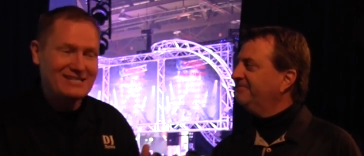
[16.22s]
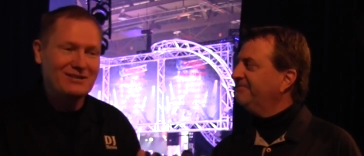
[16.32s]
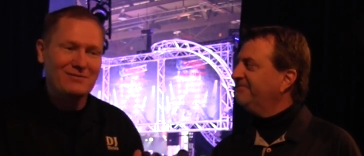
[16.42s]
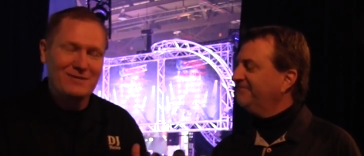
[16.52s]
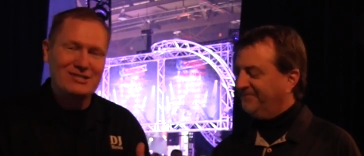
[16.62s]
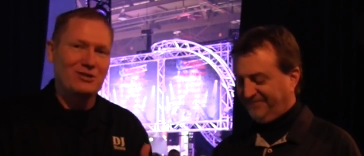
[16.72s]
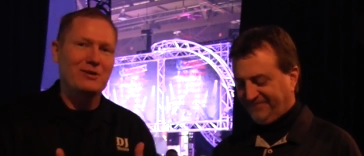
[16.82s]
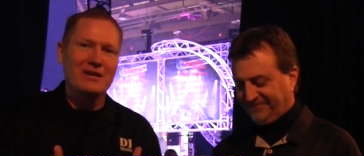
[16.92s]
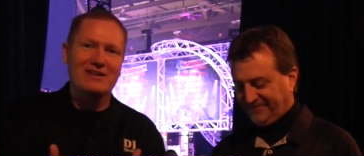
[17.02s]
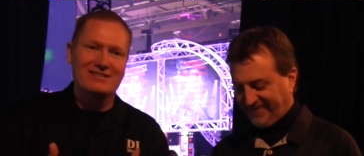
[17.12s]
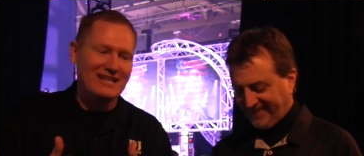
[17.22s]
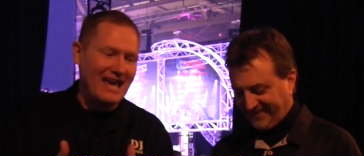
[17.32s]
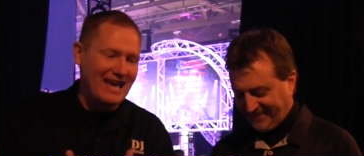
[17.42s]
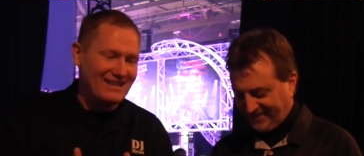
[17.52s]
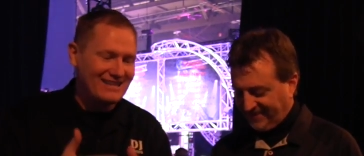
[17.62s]
Speaker 1: things that you've been showing me here
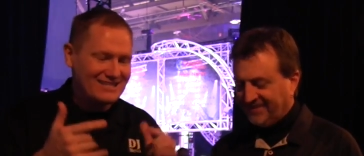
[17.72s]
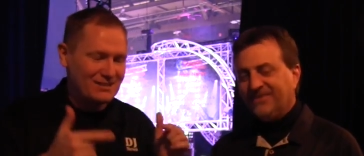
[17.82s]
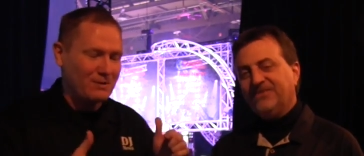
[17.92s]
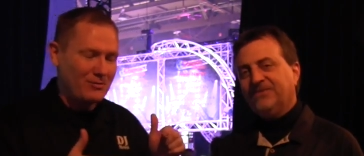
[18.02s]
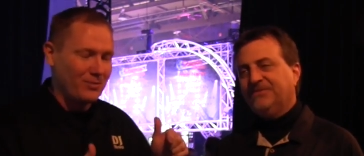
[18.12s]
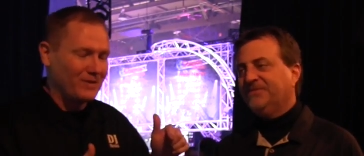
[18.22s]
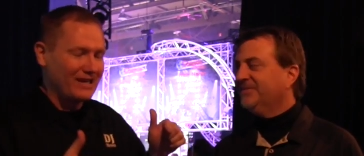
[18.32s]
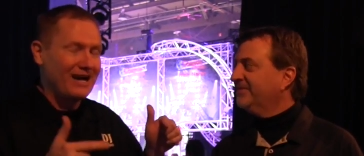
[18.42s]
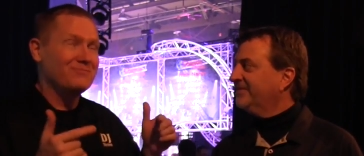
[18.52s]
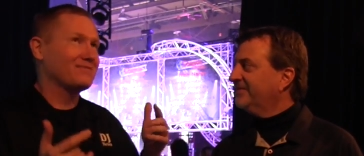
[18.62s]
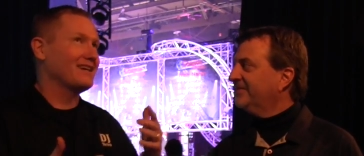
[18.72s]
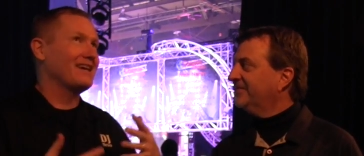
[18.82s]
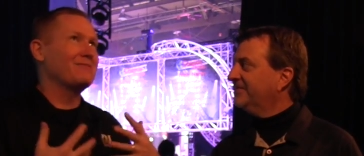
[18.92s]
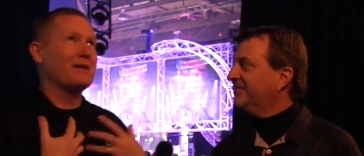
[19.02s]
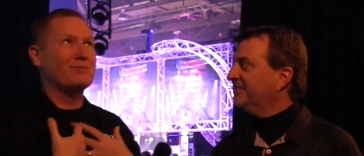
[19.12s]
today, and this is probably
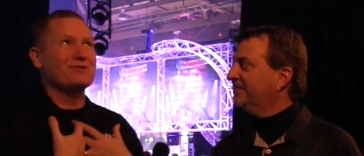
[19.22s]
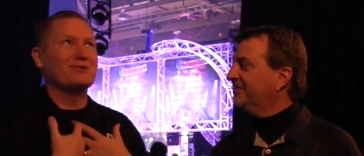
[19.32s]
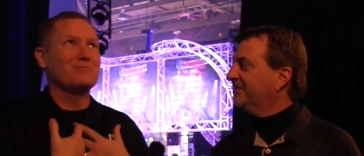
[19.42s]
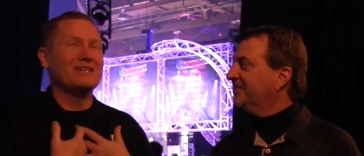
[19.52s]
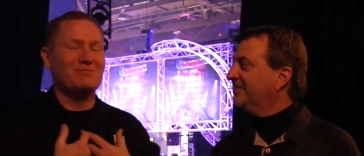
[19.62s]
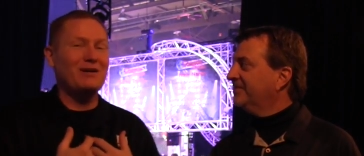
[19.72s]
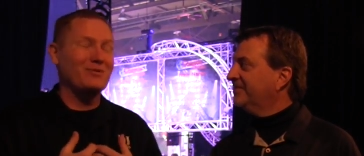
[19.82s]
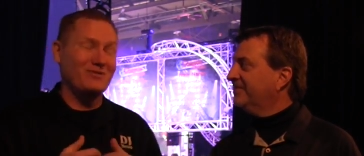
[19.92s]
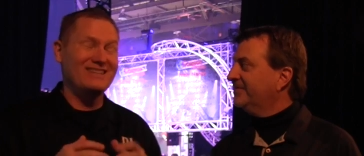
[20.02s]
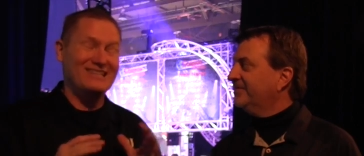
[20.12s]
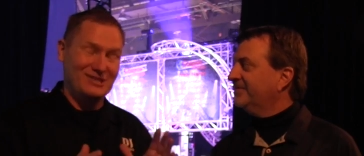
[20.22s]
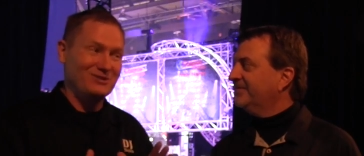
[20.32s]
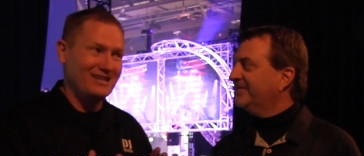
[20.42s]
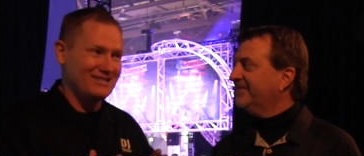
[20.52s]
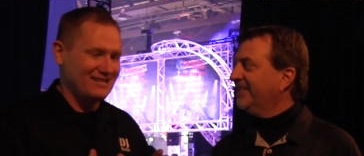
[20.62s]
in my personal opinion, probably
Speaker 2: one of the
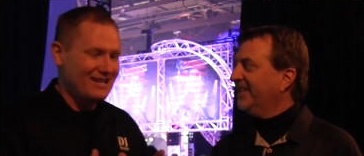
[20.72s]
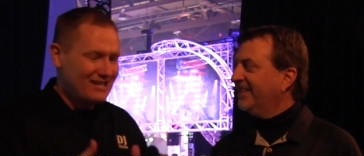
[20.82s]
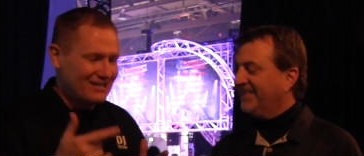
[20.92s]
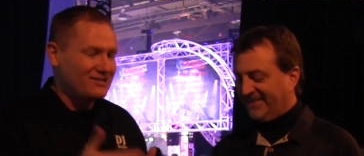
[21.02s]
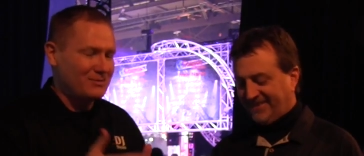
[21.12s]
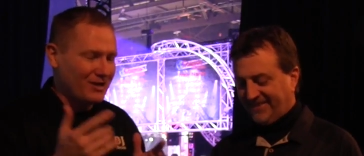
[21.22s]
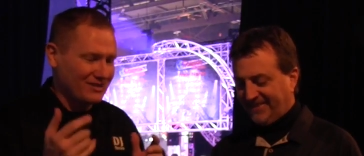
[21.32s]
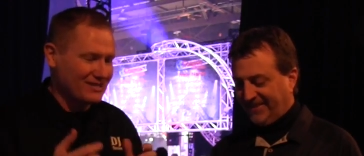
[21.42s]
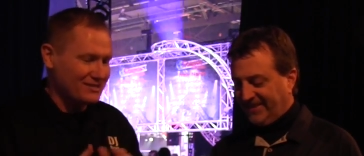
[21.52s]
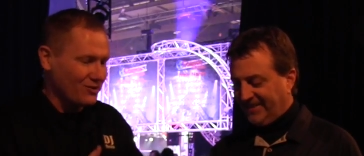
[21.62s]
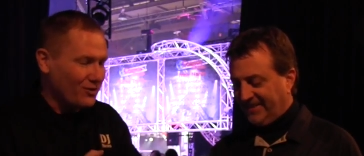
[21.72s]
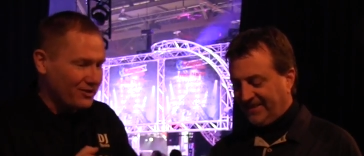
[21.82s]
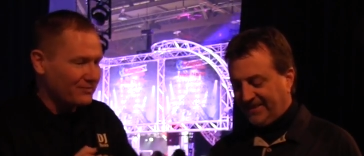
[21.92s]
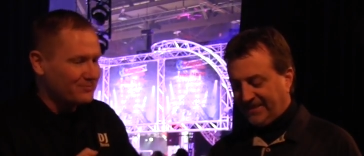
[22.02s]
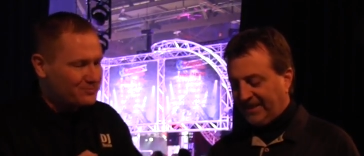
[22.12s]
coolest. Tell us about this
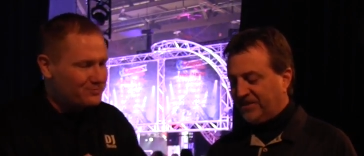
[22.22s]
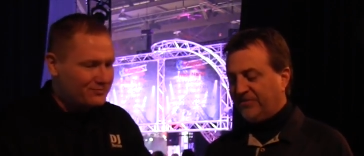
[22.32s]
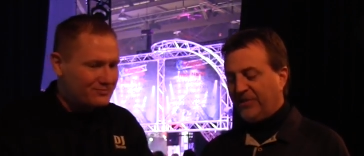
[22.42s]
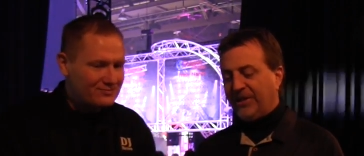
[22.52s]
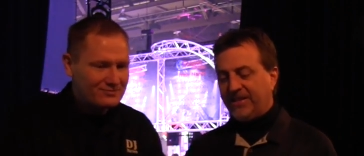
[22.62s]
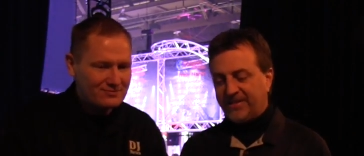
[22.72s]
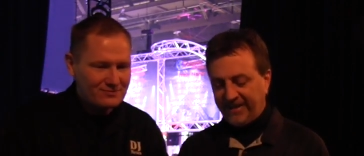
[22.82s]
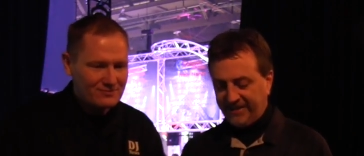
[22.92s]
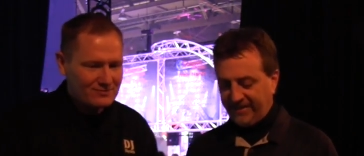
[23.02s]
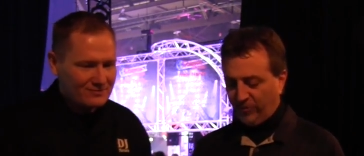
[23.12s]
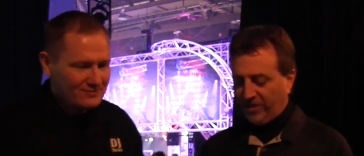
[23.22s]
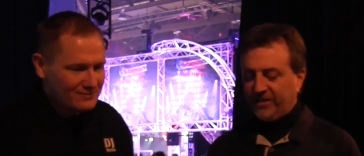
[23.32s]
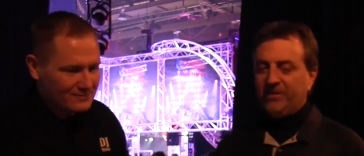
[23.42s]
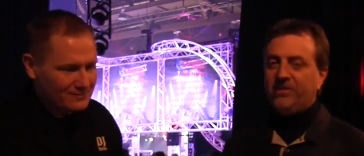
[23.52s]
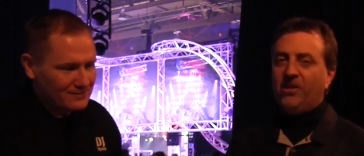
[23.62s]
cord. Well, it's a very exciting cable
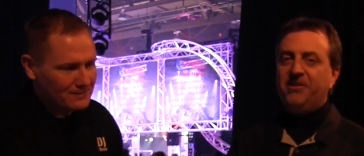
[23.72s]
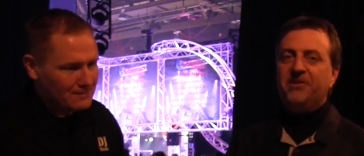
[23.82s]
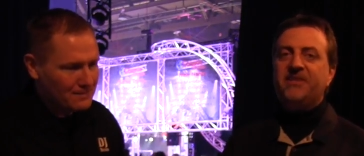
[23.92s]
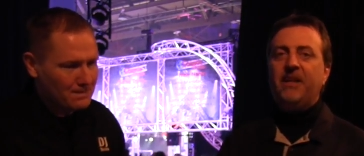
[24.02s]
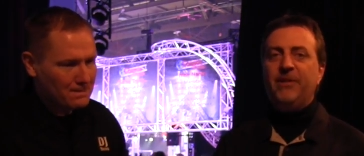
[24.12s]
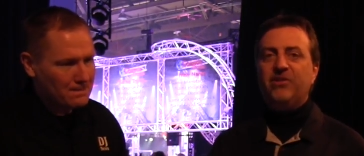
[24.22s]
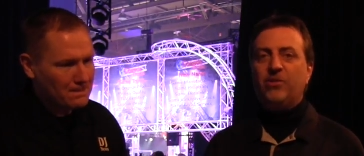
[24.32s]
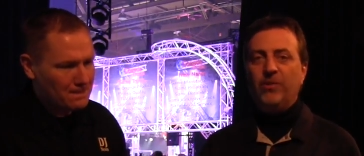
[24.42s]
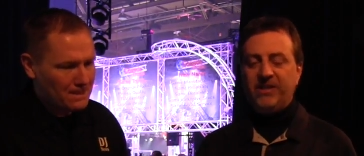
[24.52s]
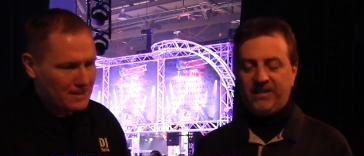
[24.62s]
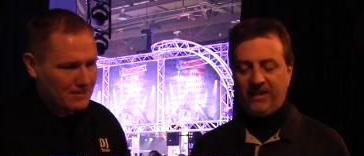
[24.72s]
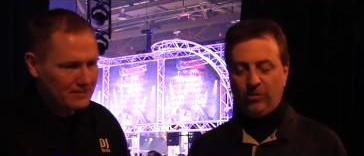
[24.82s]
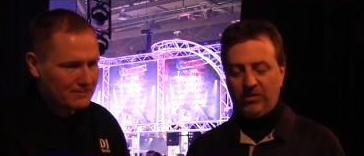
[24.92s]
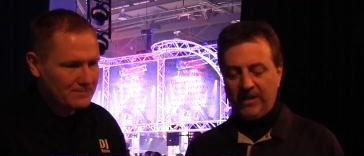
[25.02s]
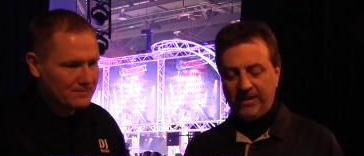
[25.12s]
right here. It's called our Siamese twin
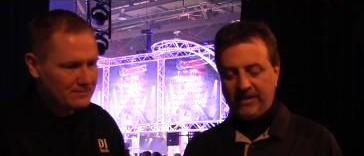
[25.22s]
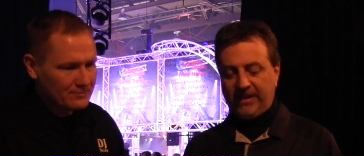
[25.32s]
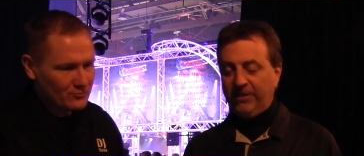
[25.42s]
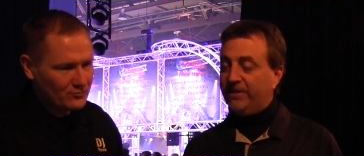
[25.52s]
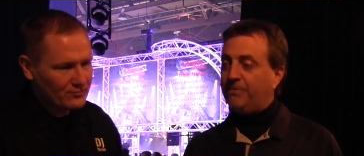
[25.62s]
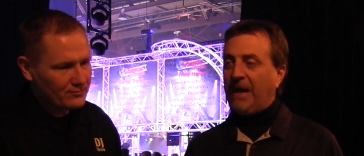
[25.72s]
cable. It carries